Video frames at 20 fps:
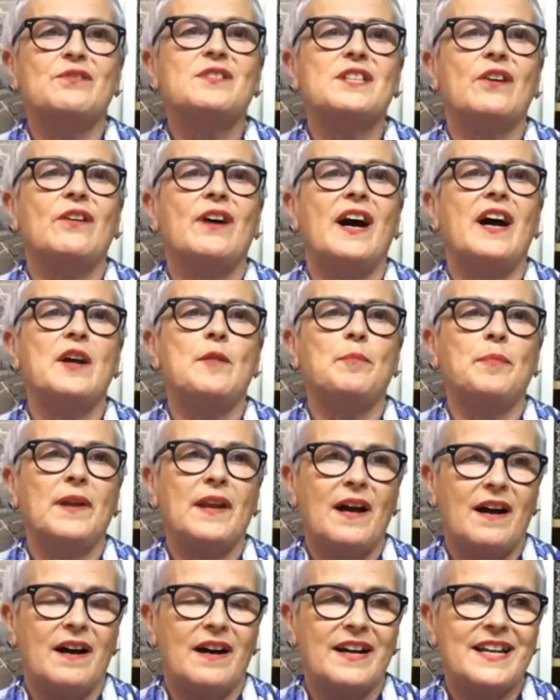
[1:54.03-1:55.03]
So I
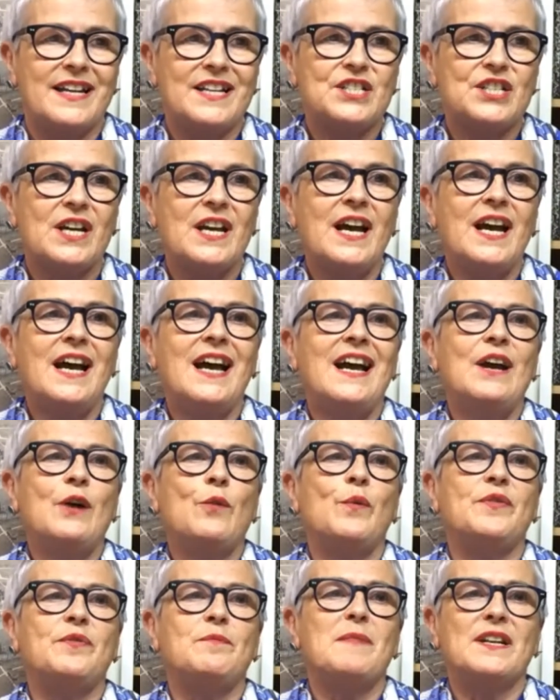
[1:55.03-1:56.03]
applied
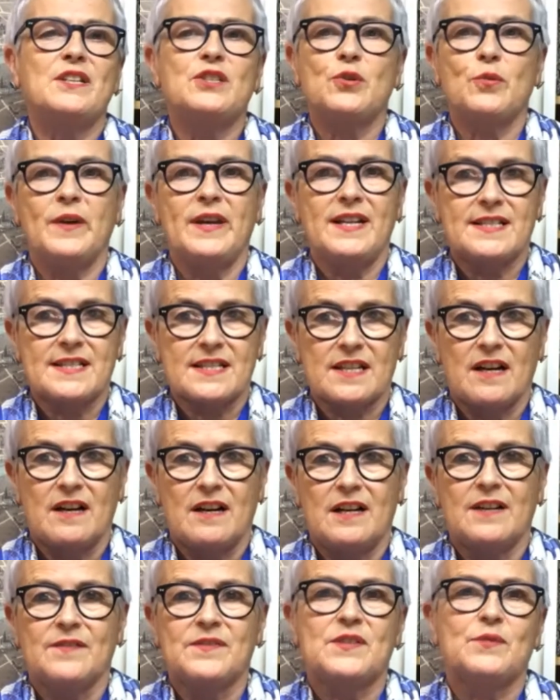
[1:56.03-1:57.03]
with my tweed
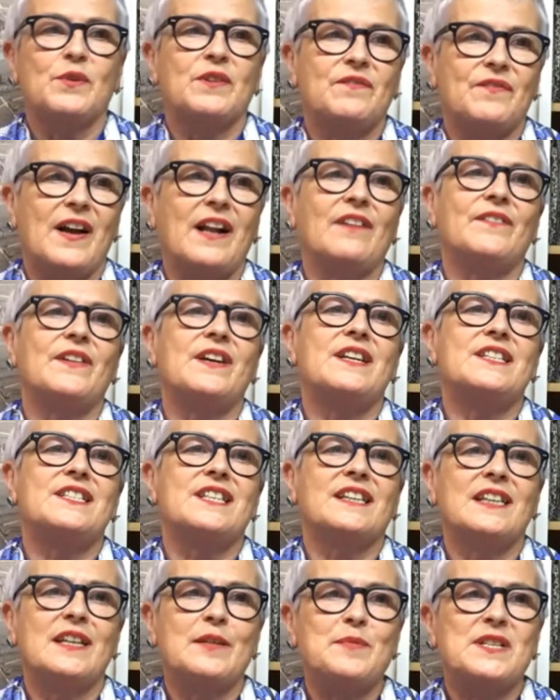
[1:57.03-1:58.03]
scarves with Velvet
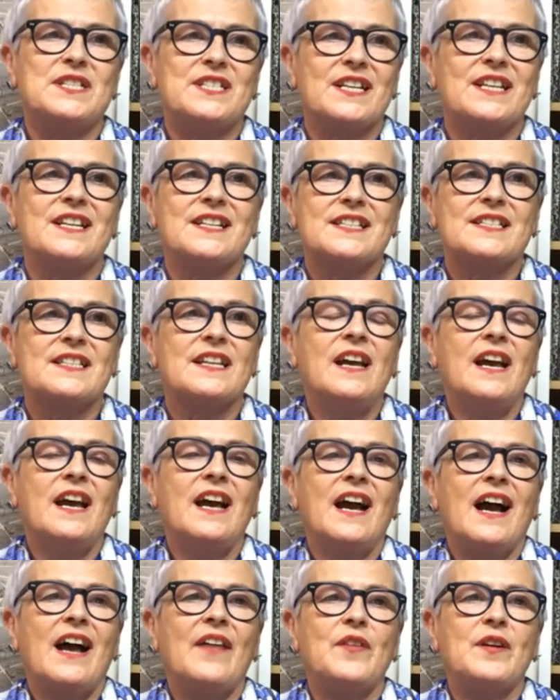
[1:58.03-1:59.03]
and Liberties,
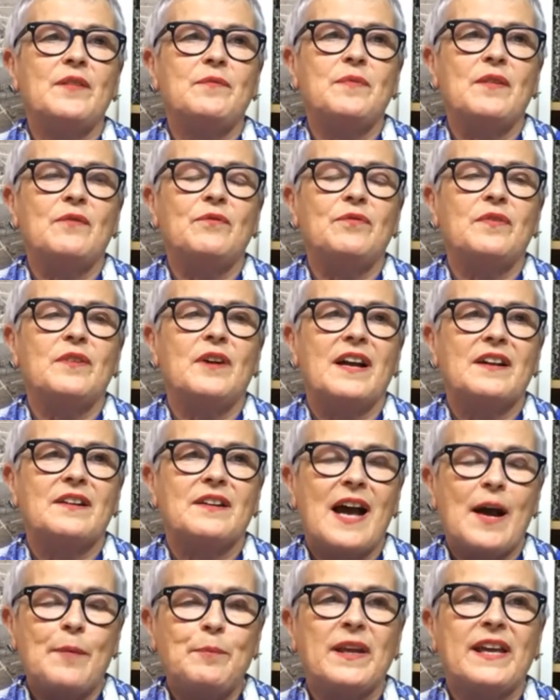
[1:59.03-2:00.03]
and the
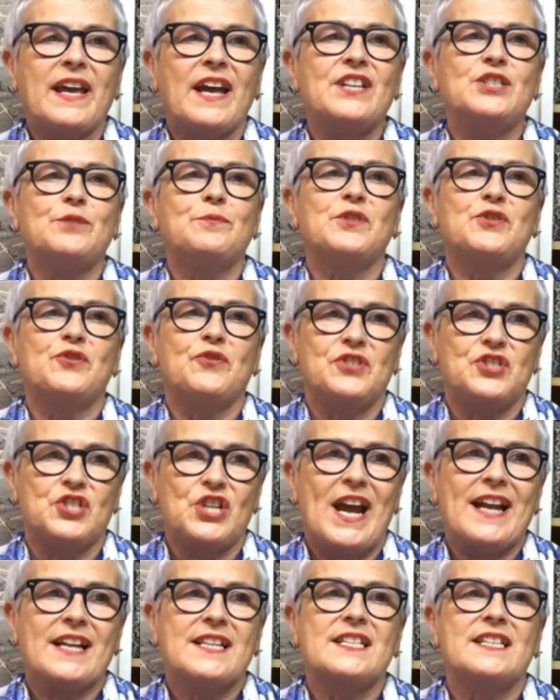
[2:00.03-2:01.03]
application was
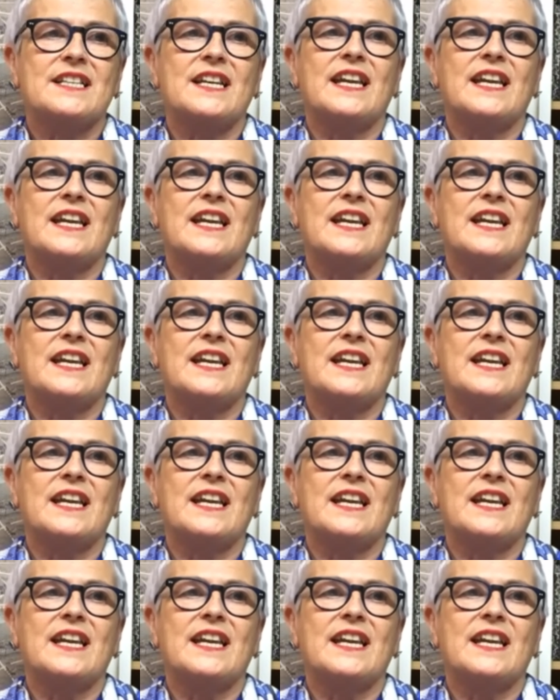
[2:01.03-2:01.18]
rejected.